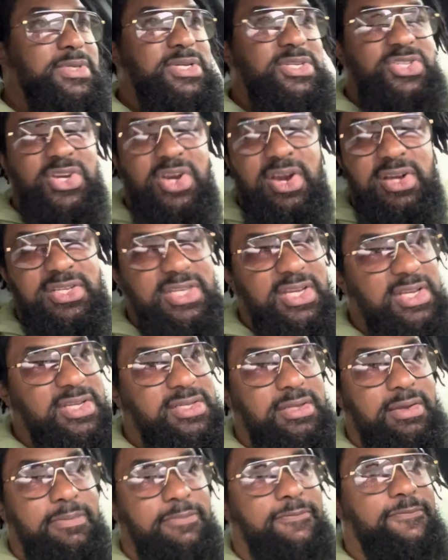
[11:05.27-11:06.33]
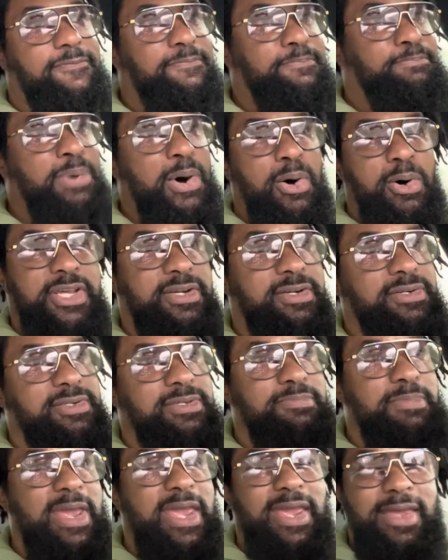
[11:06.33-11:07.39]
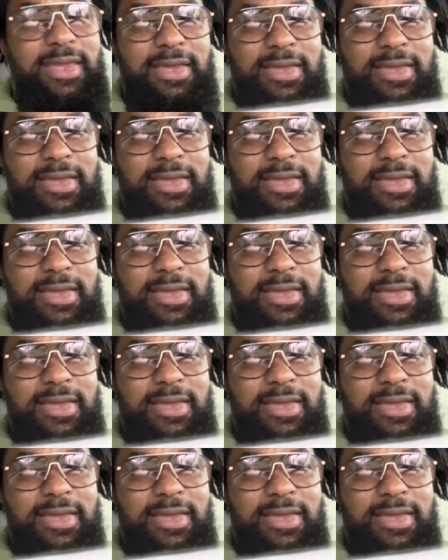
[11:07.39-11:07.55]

Jersey is some bullshitters, man.